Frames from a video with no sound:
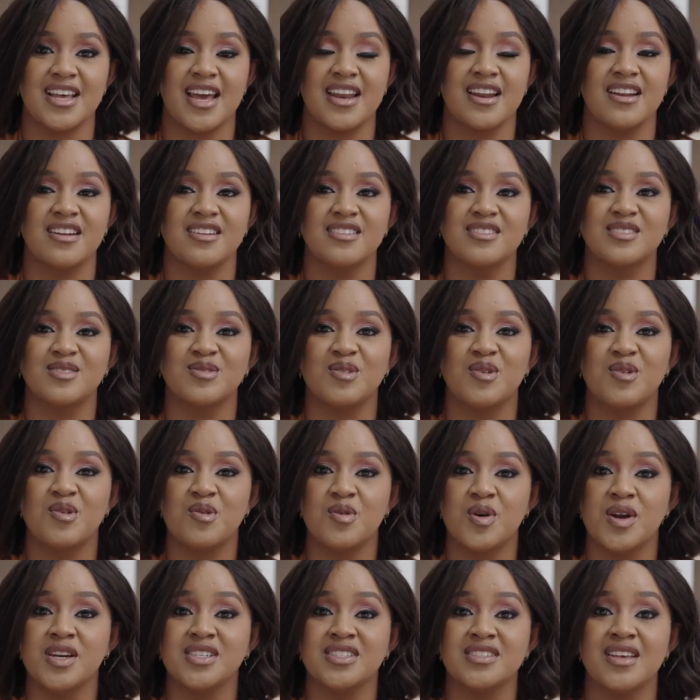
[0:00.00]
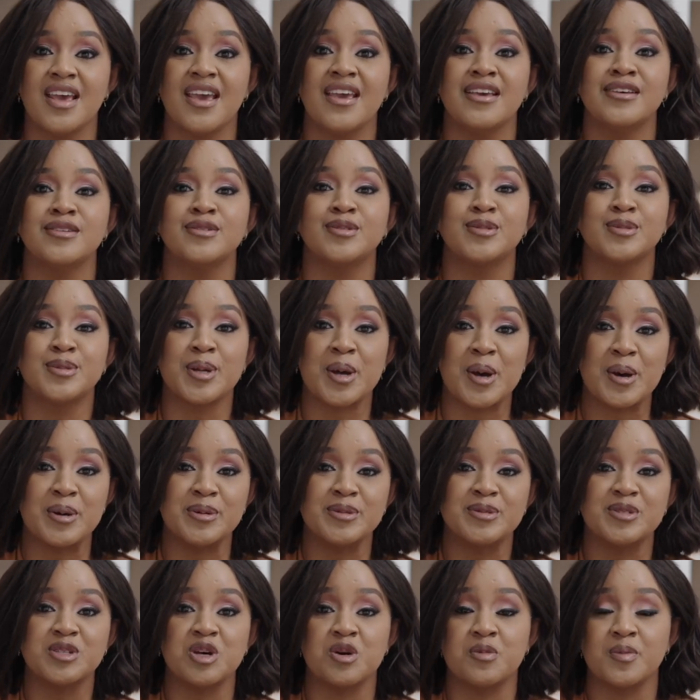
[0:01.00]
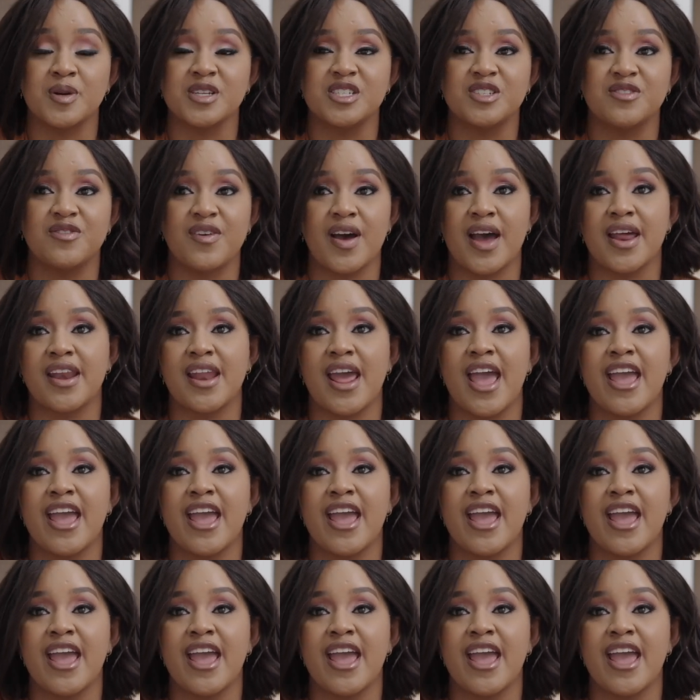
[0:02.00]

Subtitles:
and it is always so much fun,